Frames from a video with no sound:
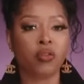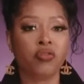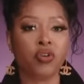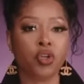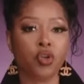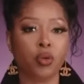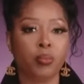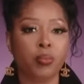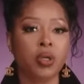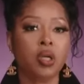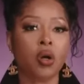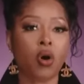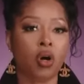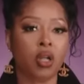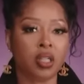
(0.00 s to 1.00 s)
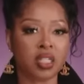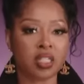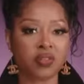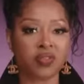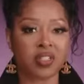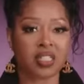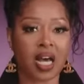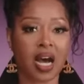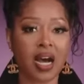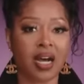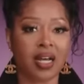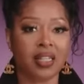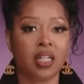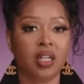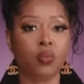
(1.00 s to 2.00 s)
It was at that instant
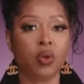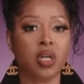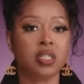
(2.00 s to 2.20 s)
people started